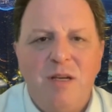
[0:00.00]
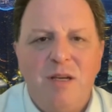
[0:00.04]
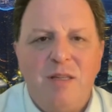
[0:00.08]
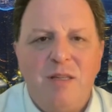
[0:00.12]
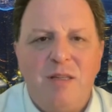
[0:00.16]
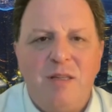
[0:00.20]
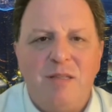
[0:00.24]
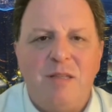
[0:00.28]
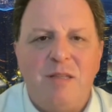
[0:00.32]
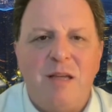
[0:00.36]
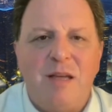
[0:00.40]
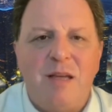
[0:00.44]

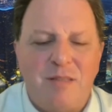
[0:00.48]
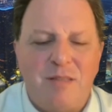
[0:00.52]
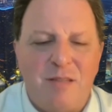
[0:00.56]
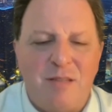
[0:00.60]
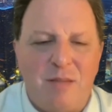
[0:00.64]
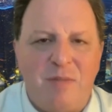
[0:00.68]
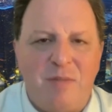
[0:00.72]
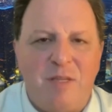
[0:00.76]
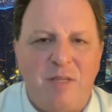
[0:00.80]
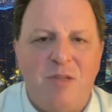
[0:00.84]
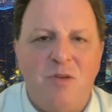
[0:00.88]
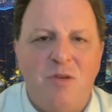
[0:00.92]
This is not
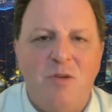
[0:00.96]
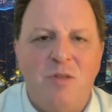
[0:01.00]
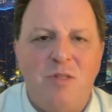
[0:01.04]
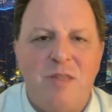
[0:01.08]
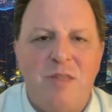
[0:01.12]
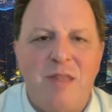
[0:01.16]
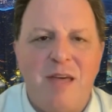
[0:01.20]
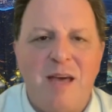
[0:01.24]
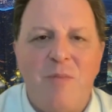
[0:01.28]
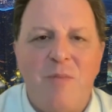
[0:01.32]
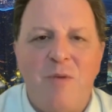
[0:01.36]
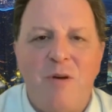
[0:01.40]
something new
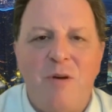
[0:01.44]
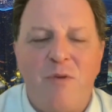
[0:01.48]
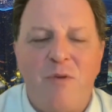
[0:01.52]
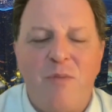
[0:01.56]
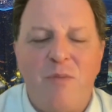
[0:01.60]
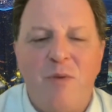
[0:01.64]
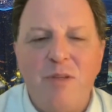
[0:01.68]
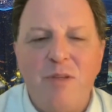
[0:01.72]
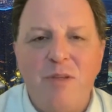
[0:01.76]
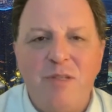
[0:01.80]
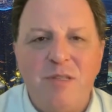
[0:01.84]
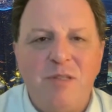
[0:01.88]
to them, where for
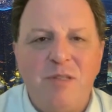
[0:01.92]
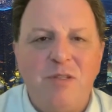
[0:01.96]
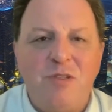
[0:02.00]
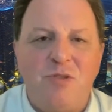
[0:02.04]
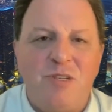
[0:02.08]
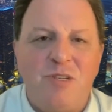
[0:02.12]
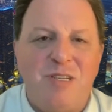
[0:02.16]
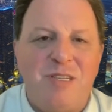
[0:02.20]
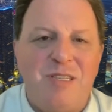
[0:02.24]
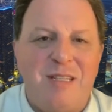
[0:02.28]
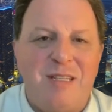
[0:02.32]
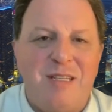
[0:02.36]
most
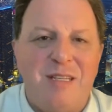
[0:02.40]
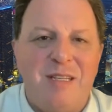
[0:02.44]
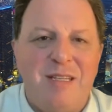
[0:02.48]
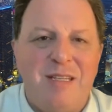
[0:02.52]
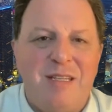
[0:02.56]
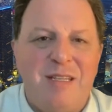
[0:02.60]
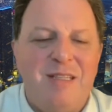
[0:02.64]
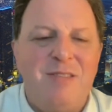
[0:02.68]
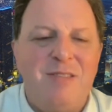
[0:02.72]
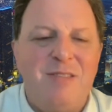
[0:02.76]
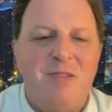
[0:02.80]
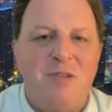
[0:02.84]
industries,
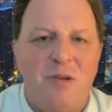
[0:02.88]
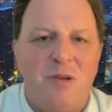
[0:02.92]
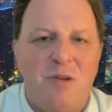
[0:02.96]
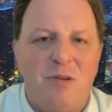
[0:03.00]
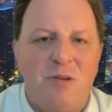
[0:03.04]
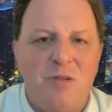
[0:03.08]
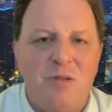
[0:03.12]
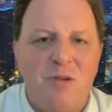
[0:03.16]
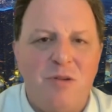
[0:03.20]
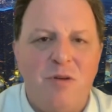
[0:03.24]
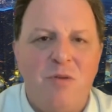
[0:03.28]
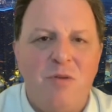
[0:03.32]
it is new.
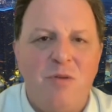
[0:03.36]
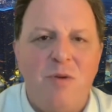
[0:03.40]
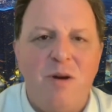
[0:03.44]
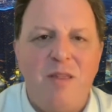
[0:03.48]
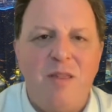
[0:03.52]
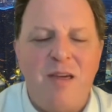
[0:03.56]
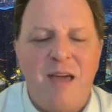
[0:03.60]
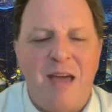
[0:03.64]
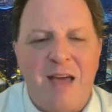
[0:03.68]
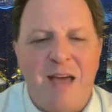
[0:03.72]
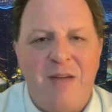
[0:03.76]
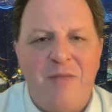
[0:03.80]
So they're one of
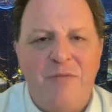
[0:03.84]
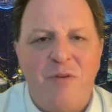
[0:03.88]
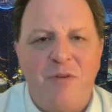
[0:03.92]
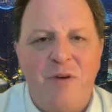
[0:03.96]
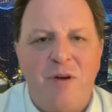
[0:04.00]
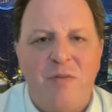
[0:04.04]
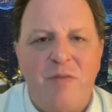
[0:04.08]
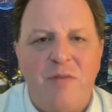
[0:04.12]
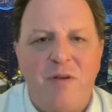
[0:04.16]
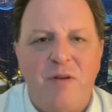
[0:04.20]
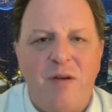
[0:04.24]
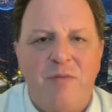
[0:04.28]
the
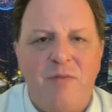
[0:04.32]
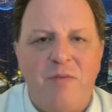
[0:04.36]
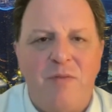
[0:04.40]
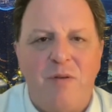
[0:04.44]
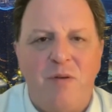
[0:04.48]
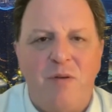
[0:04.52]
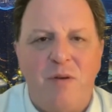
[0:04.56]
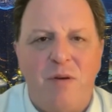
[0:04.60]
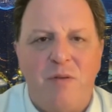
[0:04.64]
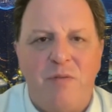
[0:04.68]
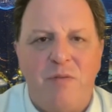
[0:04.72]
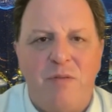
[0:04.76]
handful
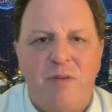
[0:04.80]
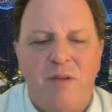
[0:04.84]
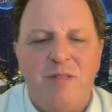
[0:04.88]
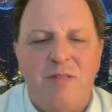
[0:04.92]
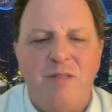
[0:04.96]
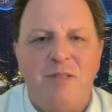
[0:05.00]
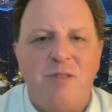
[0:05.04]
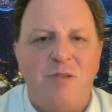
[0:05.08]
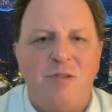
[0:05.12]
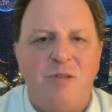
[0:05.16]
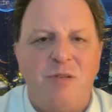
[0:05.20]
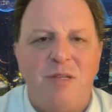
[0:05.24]
of
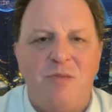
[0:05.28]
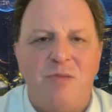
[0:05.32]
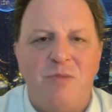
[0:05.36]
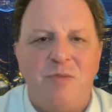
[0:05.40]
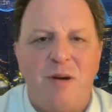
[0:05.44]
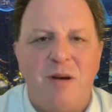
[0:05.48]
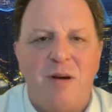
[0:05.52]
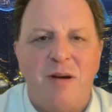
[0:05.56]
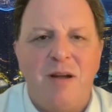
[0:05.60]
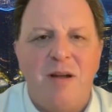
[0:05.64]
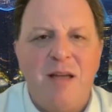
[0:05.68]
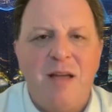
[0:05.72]
industries
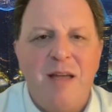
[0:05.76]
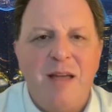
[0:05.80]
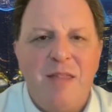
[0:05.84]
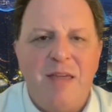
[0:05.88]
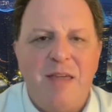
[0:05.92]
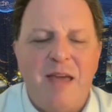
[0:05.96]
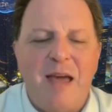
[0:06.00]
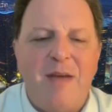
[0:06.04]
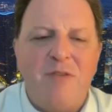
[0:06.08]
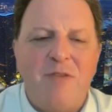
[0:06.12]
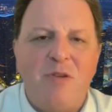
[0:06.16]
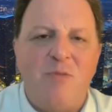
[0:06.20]
where
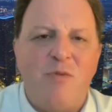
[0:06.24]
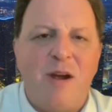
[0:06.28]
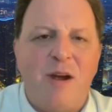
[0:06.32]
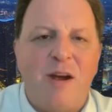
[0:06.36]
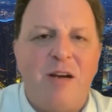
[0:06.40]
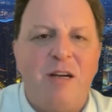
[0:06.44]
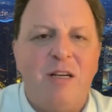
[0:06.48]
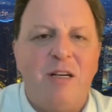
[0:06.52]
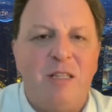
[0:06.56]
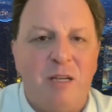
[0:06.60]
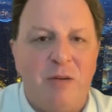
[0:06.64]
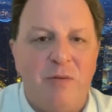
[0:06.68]
they have to
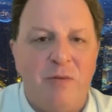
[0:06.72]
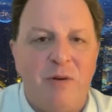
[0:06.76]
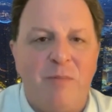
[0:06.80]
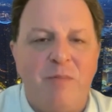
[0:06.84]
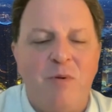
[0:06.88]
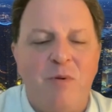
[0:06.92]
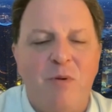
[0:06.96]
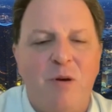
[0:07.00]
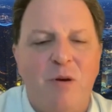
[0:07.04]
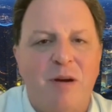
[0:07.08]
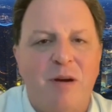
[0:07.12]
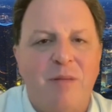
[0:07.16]
regularly
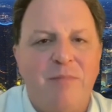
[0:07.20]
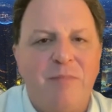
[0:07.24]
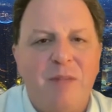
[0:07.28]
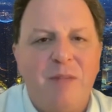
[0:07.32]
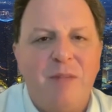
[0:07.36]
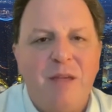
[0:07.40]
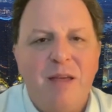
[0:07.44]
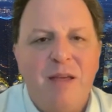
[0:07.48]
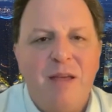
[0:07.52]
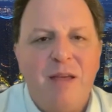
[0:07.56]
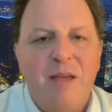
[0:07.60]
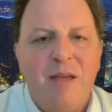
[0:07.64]
report.
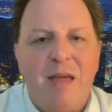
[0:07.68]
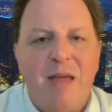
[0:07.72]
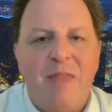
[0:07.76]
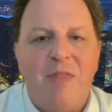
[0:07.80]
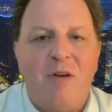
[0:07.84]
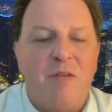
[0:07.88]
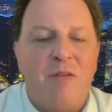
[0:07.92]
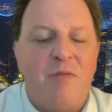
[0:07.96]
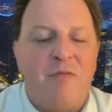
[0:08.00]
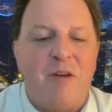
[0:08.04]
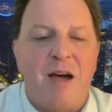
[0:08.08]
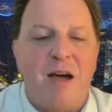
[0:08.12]
And there are
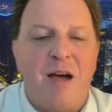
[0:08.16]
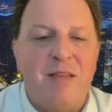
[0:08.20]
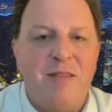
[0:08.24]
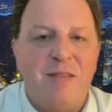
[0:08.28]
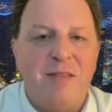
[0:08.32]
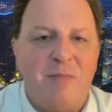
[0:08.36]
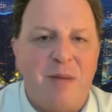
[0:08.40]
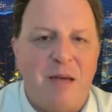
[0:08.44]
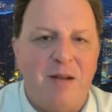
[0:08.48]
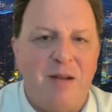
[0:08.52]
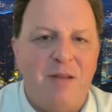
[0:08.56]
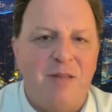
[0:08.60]
fines and
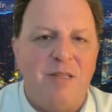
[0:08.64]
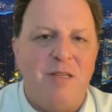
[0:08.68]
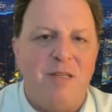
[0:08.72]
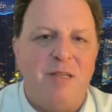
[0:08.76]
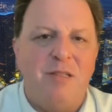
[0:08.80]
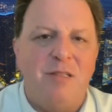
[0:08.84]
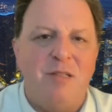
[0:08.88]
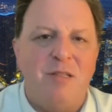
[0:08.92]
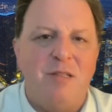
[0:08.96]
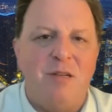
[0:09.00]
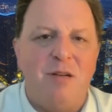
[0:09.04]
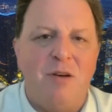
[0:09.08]

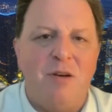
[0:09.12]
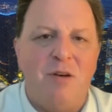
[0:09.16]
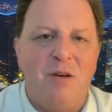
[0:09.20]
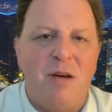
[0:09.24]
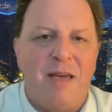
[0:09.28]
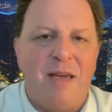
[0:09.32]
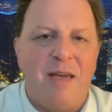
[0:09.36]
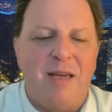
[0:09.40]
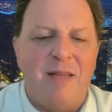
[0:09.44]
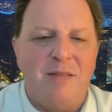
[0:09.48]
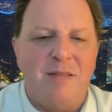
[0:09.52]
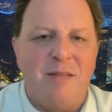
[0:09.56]
penalties,
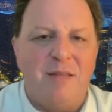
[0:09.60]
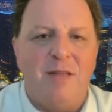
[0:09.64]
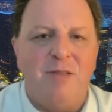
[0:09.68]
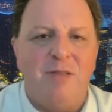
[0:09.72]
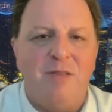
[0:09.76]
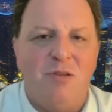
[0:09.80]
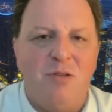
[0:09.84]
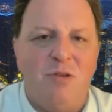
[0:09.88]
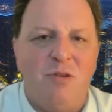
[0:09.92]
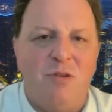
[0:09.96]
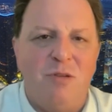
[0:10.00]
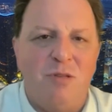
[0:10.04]
against that
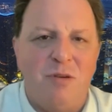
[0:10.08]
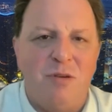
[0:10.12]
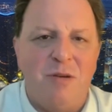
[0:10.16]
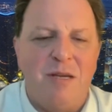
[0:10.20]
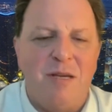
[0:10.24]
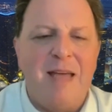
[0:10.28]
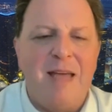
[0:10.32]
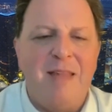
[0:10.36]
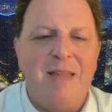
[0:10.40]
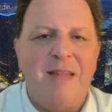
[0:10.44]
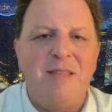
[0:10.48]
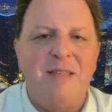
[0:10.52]
too. So
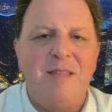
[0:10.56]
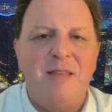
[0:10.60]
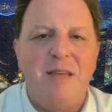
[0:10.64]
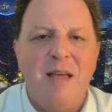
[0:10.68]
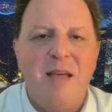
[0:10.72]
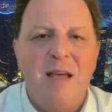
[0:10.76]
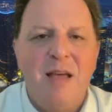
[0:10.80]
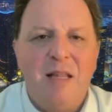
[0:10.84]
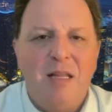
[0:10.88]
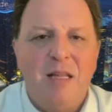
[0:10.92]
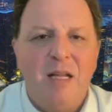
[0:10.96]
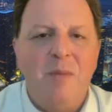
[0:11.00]
again, that's a
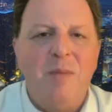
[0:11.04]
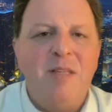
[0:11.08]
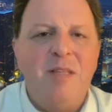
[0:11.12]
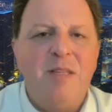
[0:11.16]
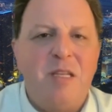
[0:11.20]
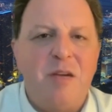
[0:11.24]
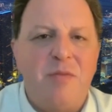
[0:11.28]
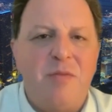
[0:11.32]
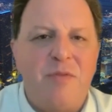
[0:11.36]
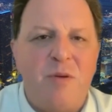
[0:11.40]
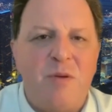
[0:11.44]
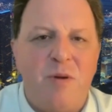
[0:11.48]
little bit
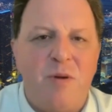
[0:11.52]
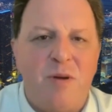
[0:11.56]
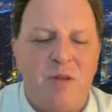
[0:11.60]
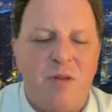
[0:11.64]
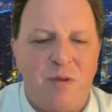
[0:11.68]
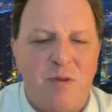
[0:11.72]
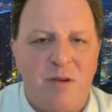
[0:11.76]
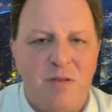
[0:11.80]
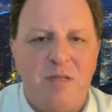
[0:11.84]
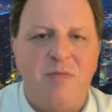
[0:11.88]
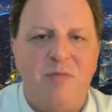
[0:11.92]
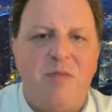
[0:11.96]
different where the
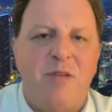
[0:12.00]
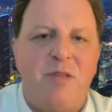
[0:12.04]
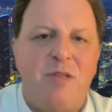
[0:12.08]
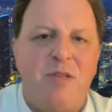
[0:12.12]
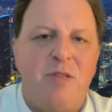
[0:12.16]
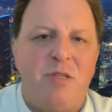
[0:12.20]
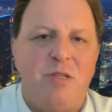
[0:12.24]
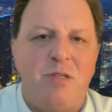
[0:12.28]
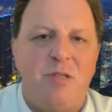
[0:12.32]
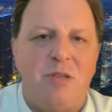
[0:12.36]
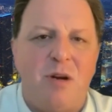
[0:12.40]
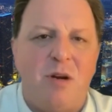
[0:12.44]
rest of us are
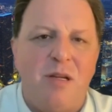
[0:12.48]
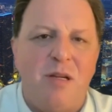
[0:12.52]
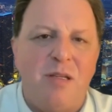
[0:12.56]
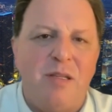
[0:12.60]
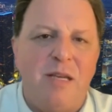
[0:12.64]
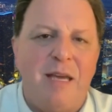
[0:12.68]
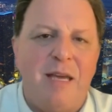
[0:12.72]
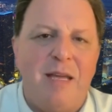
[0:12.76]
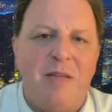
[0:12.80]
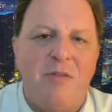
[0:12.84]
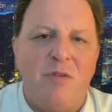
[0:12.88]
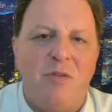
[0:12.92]
just starting to
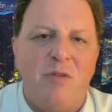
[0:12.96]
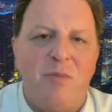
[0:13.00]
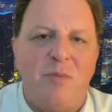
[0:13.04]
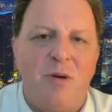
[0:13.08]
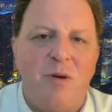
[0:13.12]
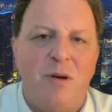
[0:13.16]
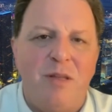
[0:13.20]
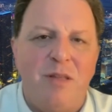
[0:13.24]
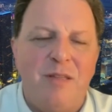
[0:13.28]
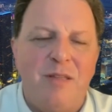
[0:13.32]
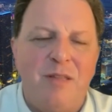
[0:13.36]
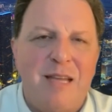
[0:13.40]
get in the
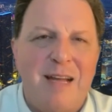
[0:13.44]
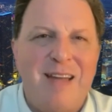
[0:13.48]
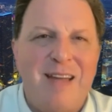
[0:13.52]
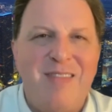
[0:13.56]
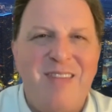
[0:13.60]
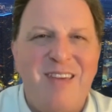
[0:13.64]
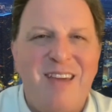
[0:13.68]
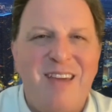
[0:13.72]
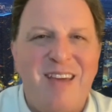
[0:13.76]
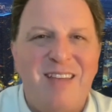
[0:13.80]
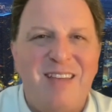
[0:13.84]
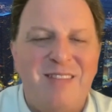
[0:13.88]
reporting. The second
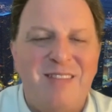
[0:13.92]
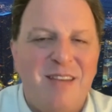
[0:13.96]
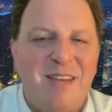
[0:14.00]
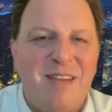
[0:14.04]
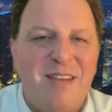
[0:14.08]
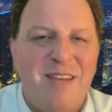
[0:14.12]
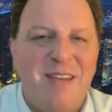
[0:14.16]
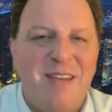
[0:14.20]
thing is,